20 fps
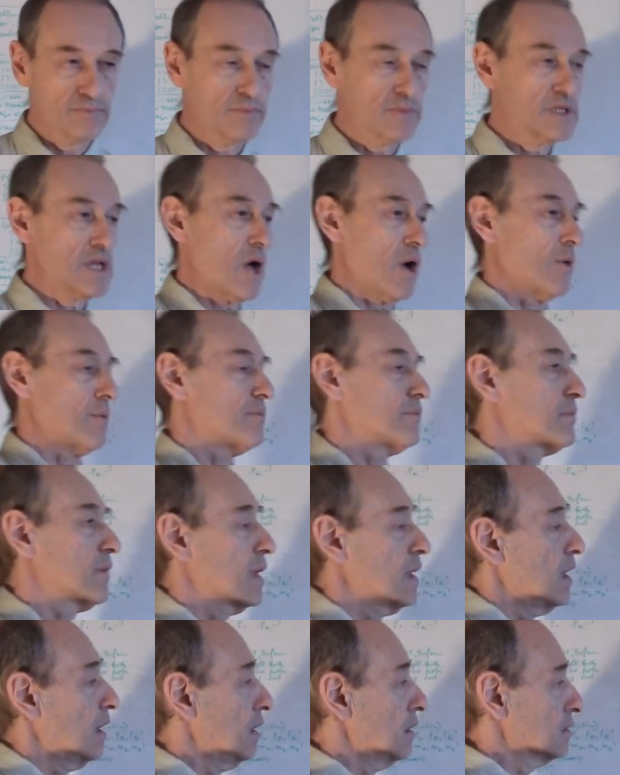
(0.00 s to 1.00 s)
So
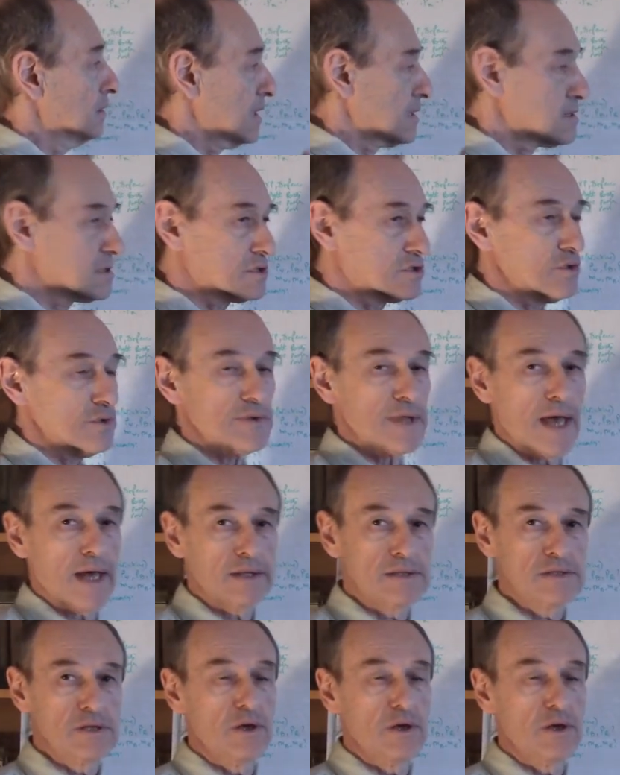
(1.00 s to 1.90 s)
let's do that.